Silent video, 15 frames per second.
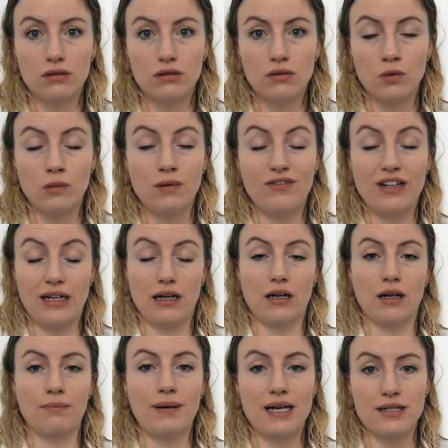would be feeling a
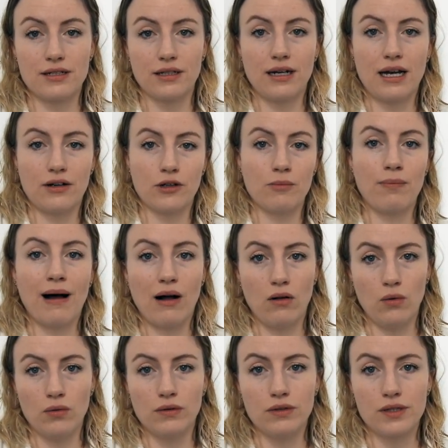lot better and her
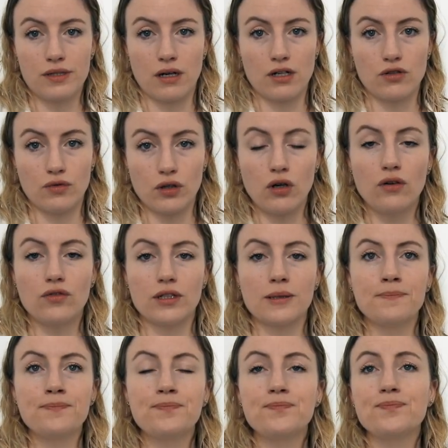bowel would start to recover.
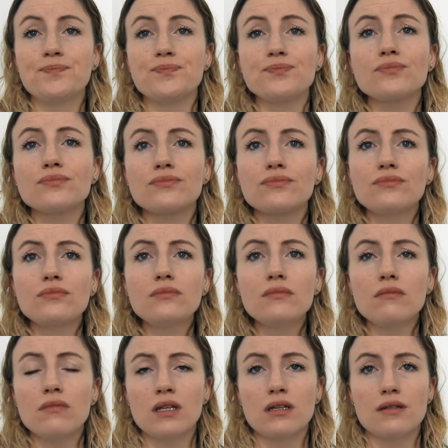
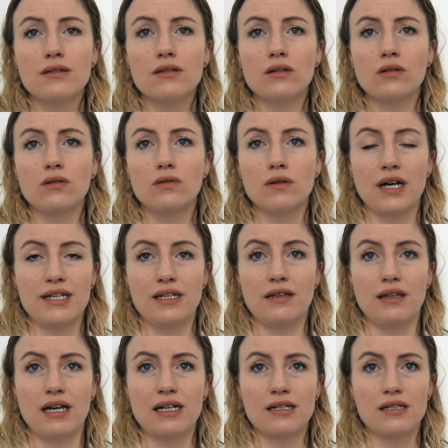So I did
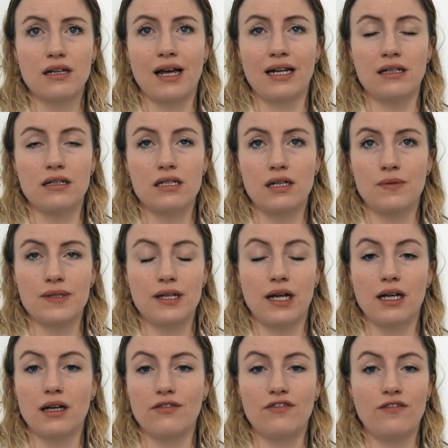that, and it was
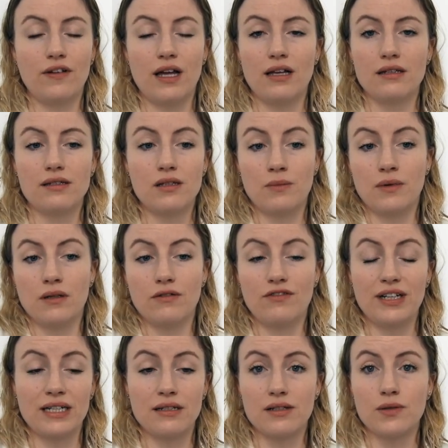like if someone
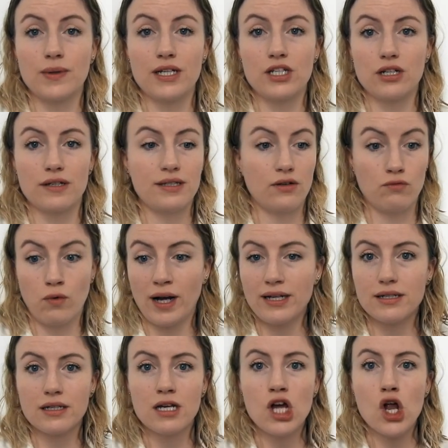flicked a switch. I said,
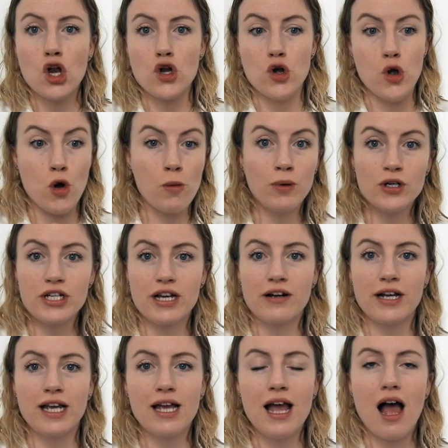right, no more
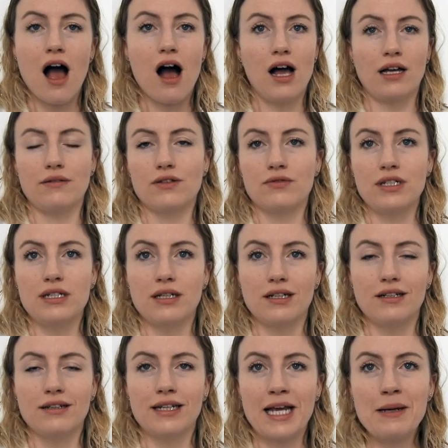dairy. I was
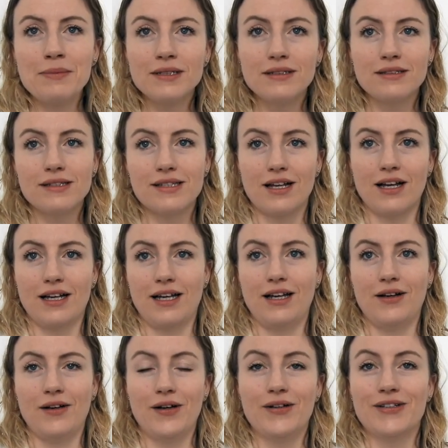reading labels.
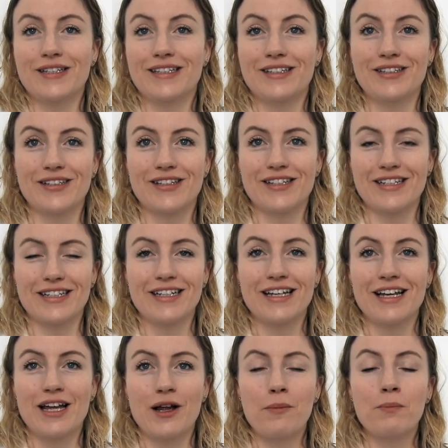
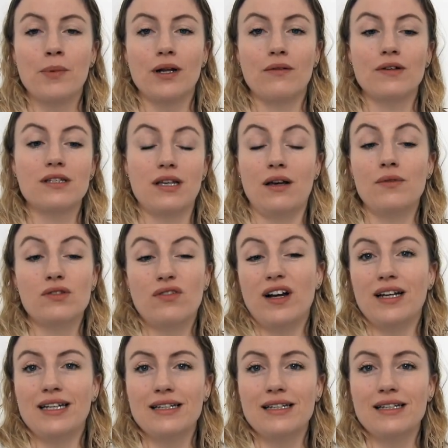But it was very